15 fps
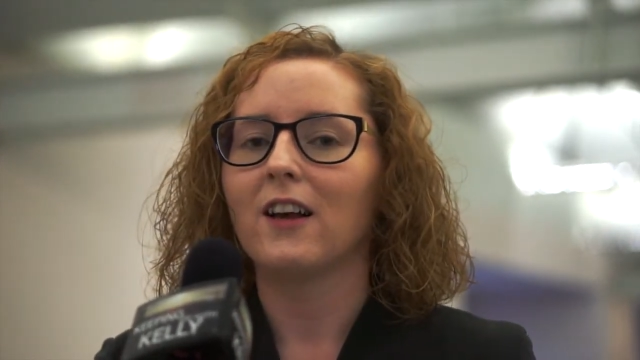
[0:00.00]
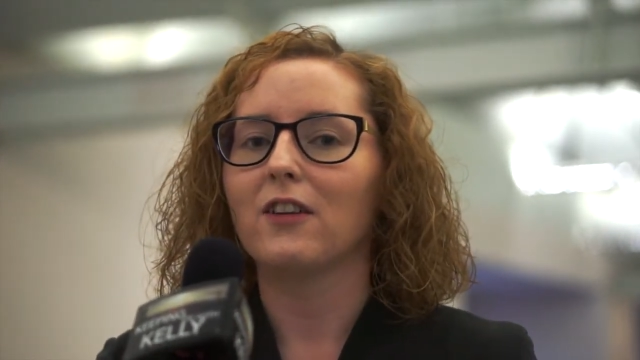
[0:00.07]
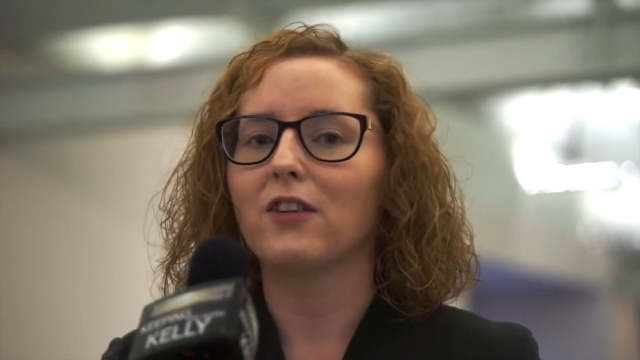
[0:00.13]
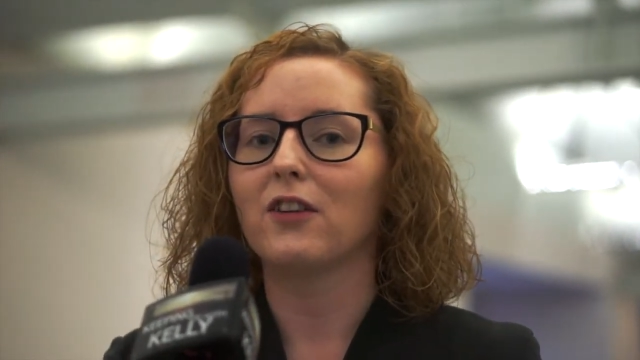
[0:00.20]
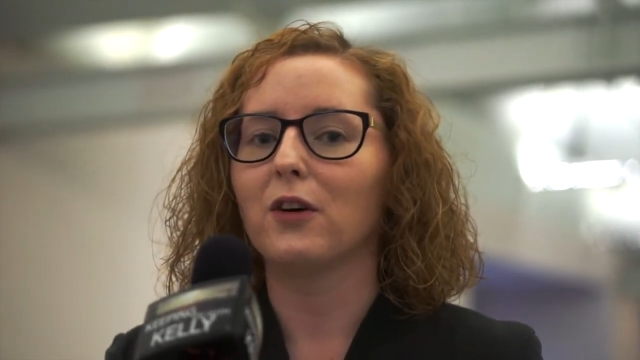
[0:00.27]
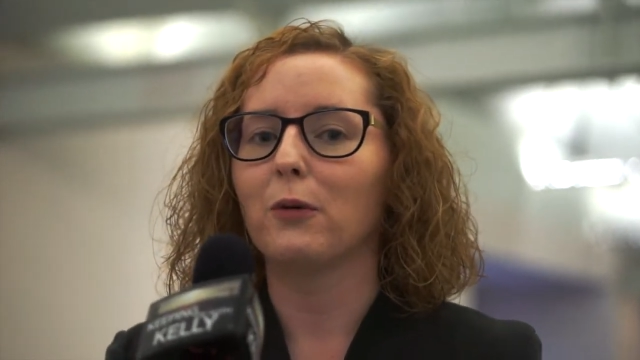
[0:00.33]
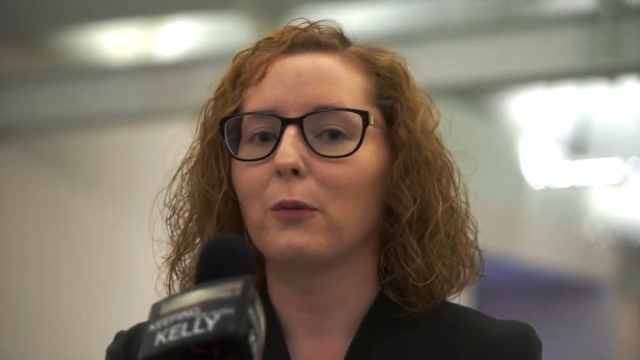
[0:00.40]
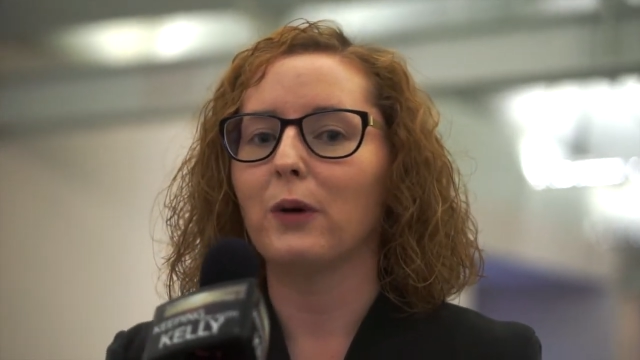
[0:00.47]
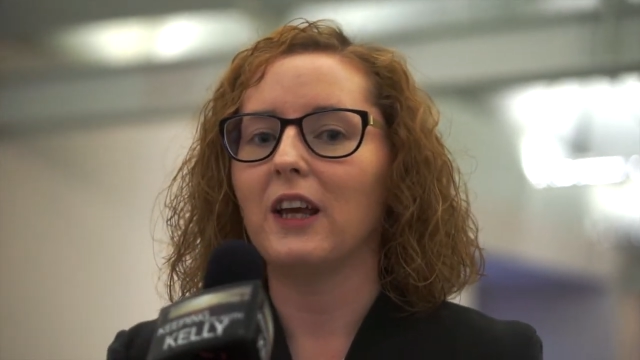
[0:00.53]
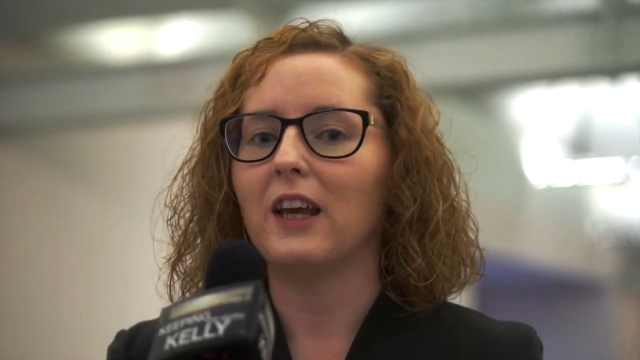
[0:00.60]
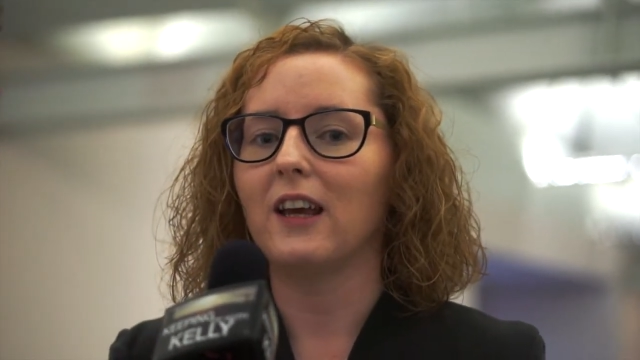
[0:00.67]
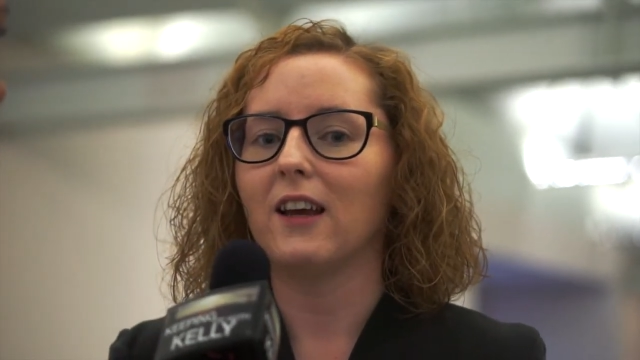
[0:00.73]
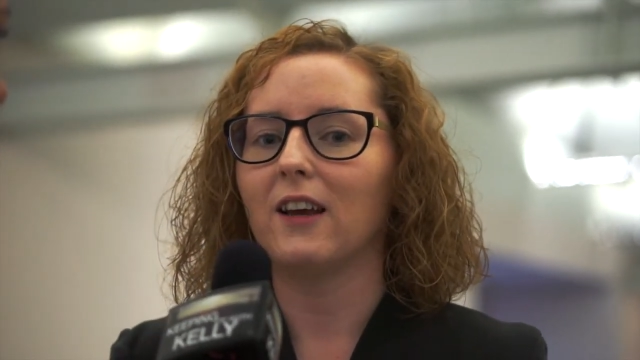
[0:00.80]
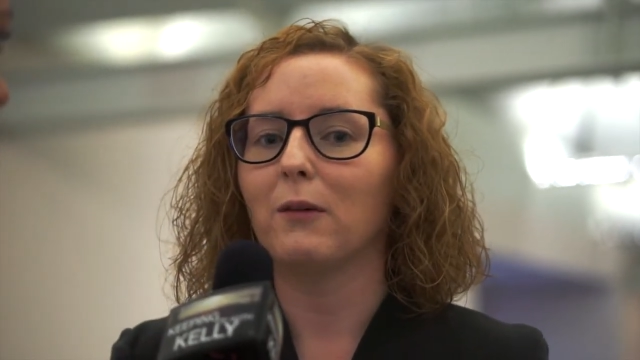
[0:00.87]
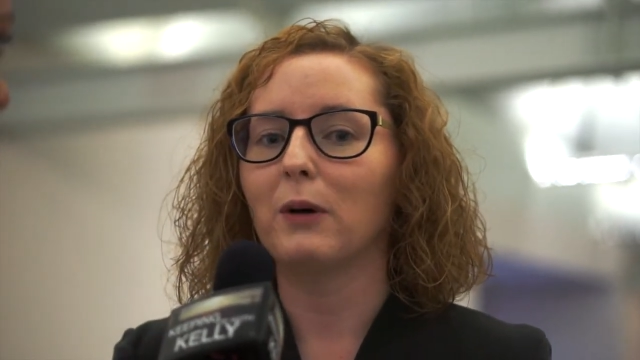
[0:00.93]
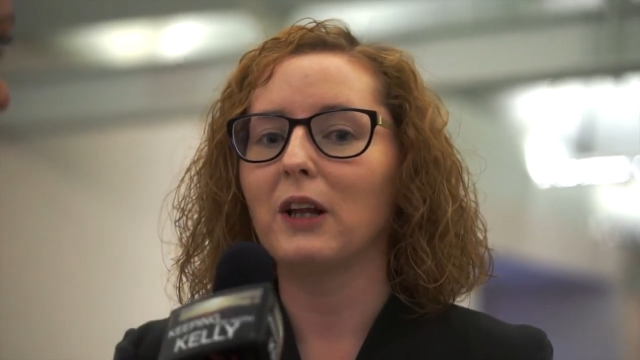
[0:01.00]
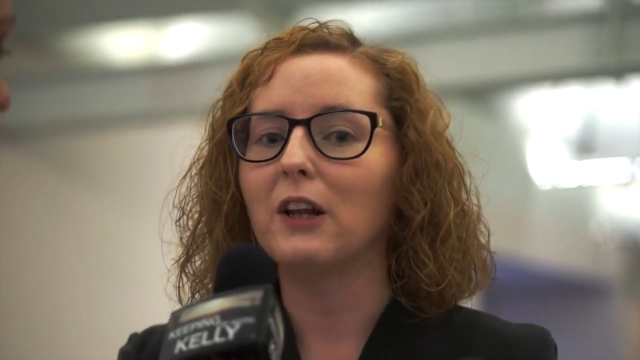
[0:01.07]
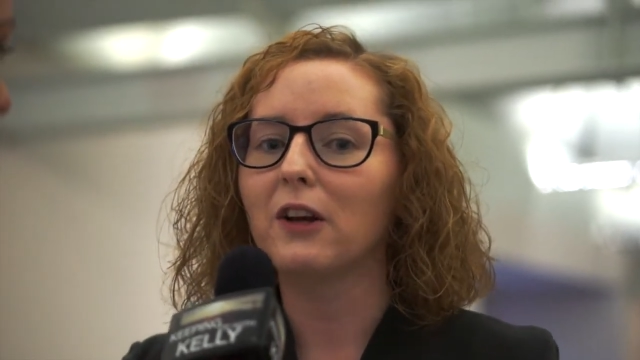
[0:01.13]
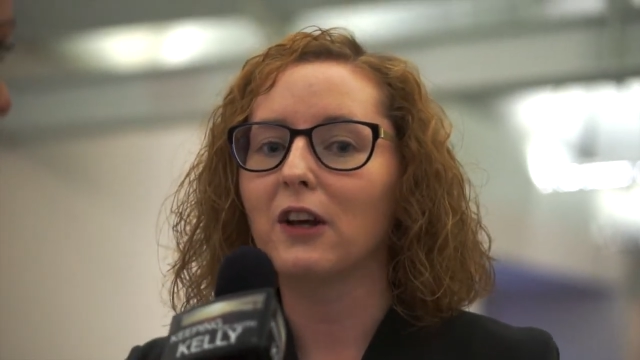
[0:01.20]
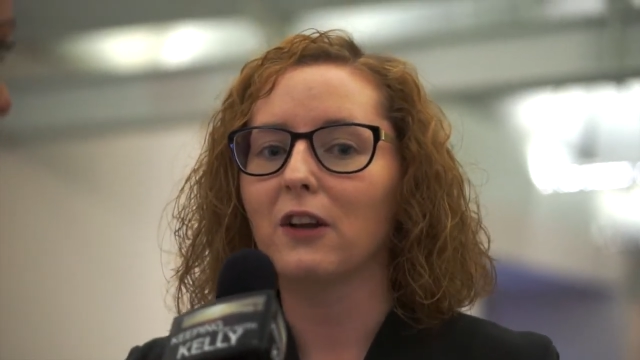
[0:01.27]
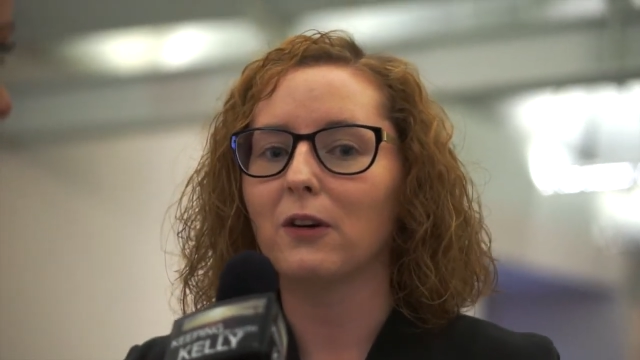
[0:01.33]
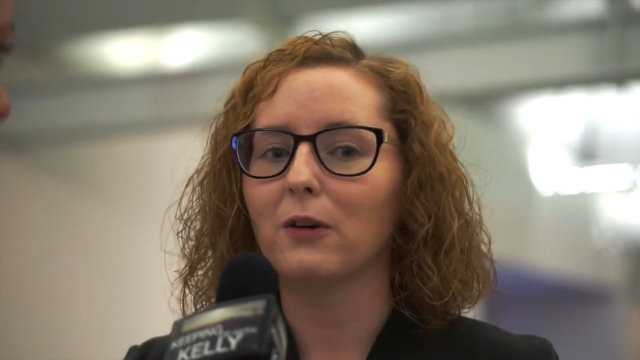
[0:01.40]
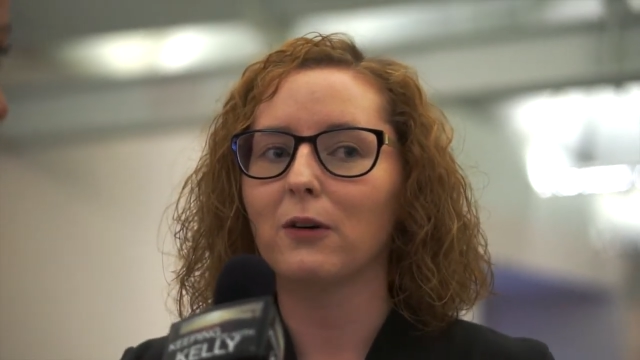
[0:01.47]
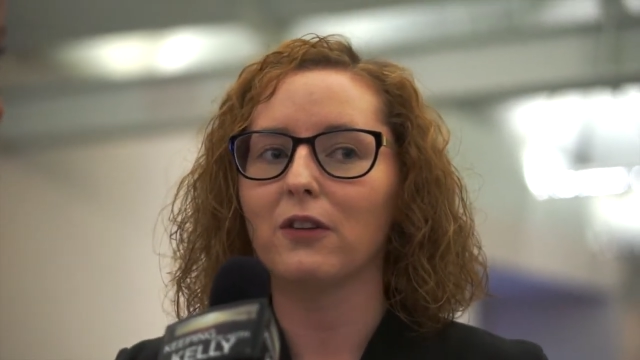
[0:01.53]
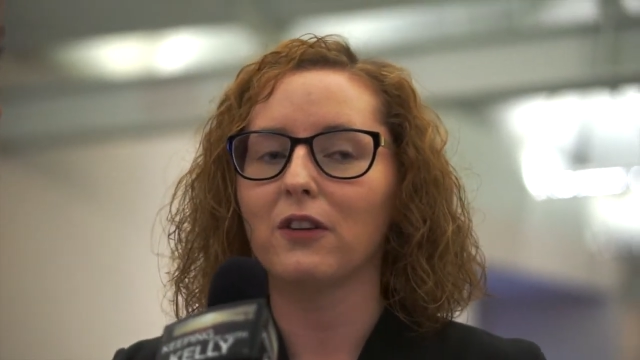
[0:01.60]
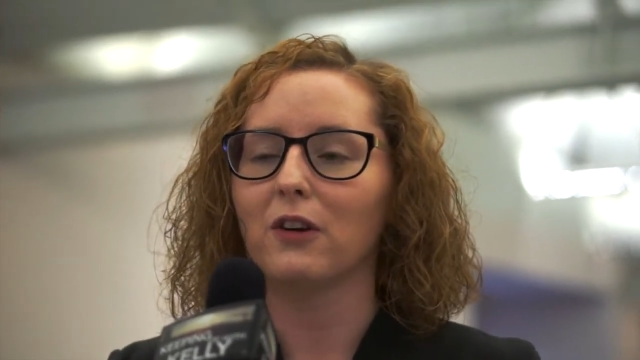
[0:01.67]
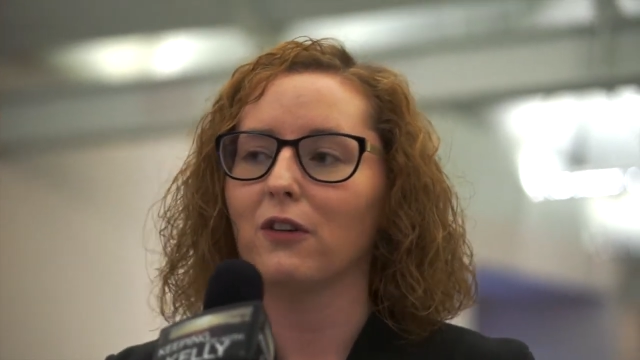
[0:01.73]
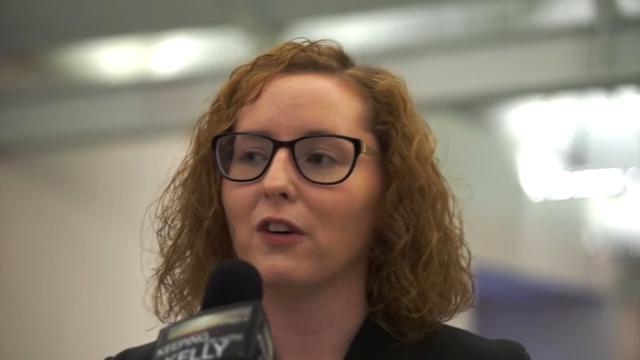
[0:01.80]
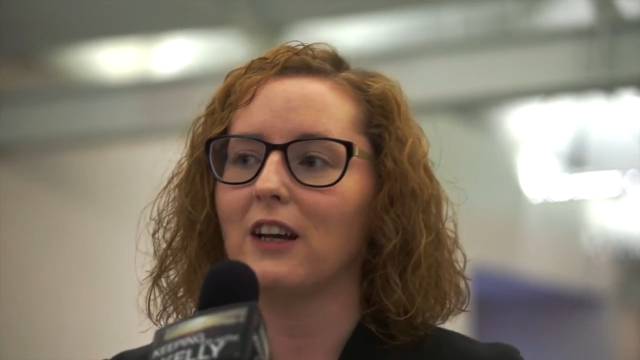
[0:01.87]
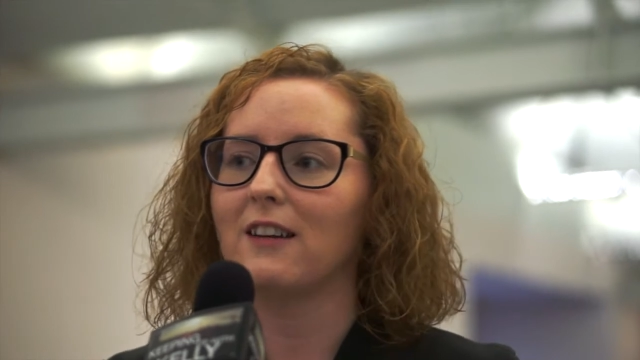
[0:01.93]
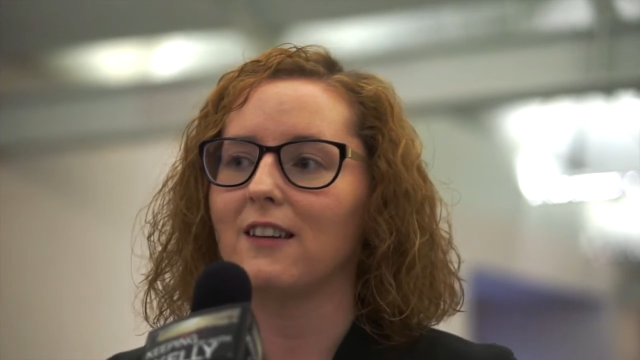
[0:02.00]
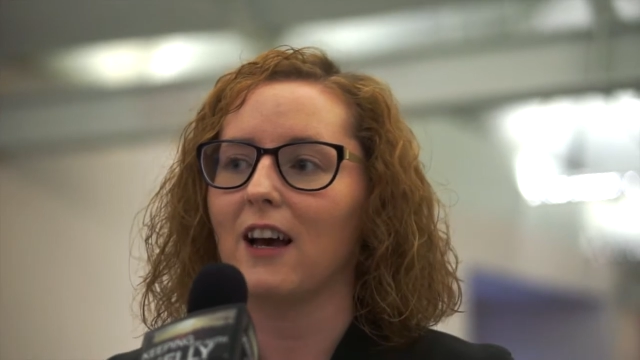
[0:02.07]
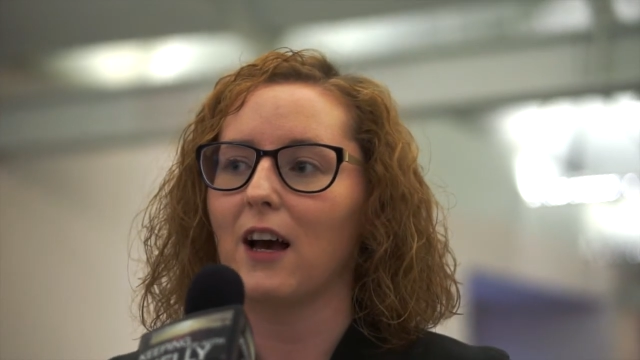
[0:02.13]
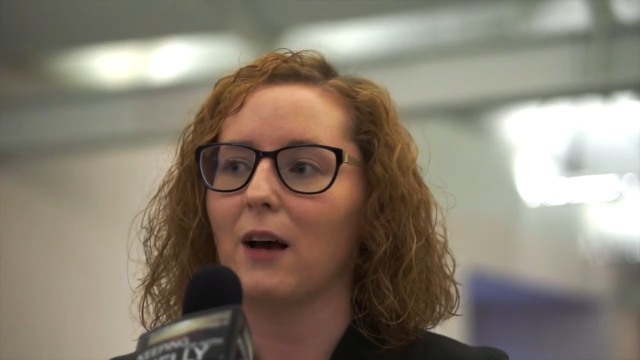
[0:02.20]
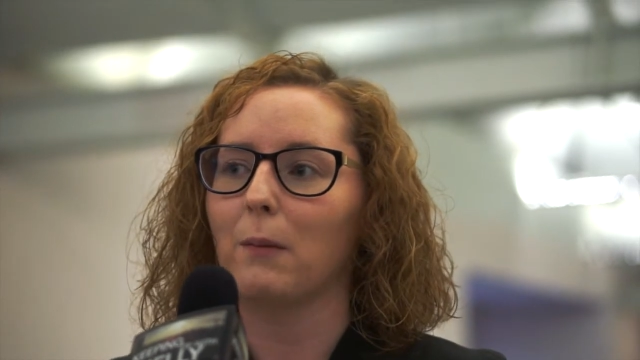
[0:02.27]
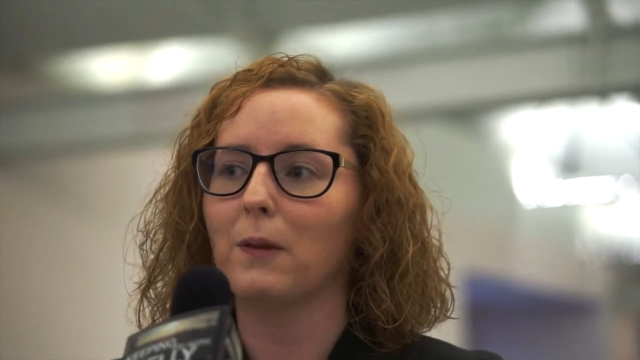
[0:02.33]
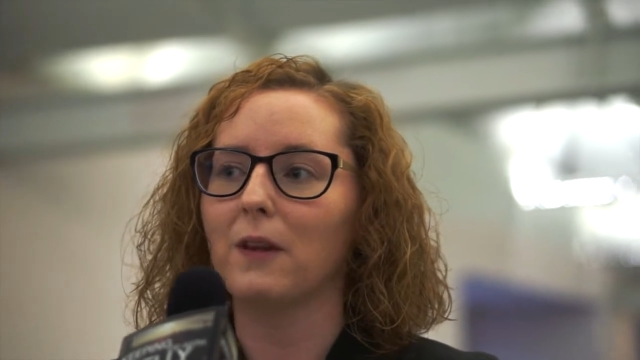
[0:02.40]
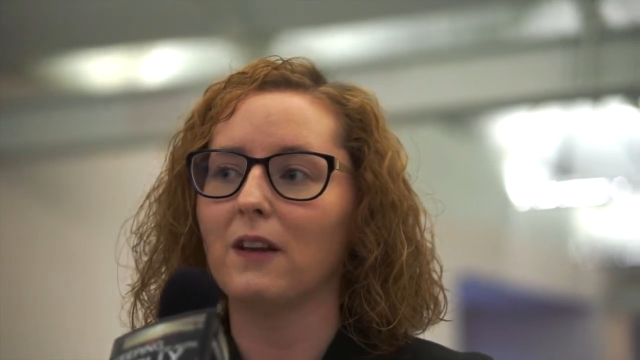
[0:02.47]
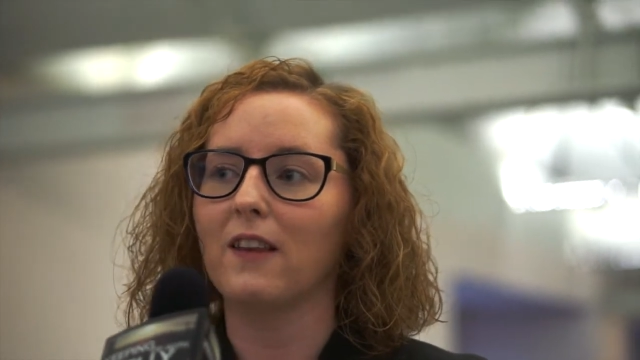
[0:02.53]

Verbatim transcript: So we, we look at those in great depth,